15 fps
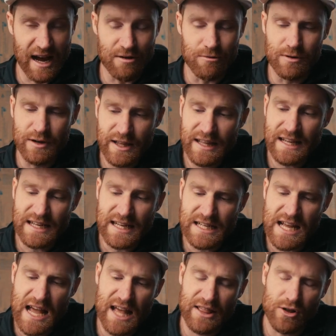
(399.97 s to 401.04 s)
I really need
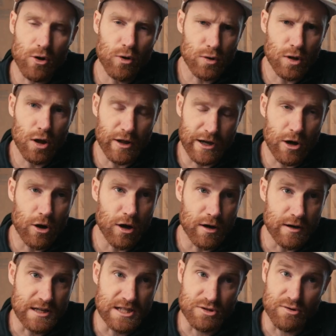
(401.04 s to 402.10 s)
to hit the cold calling
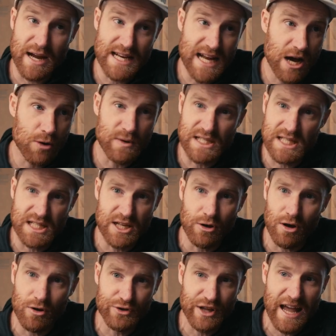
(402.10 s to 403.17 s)
hard, because right now we still
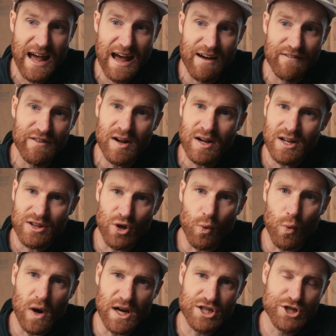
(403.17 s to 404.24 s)
only have the
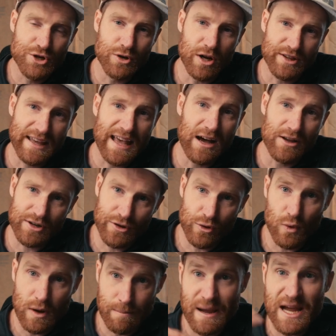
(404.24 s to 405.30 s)
1 shoot on the calendar, the
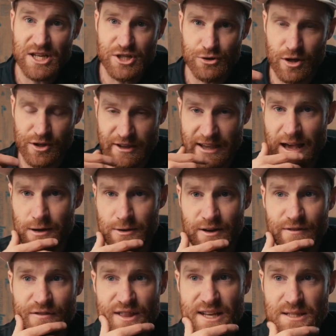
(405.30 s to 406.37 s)
1 paid shoot on the calendar
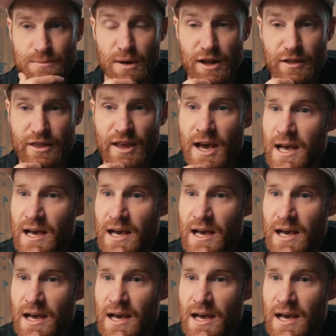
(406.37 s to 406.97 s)
for this month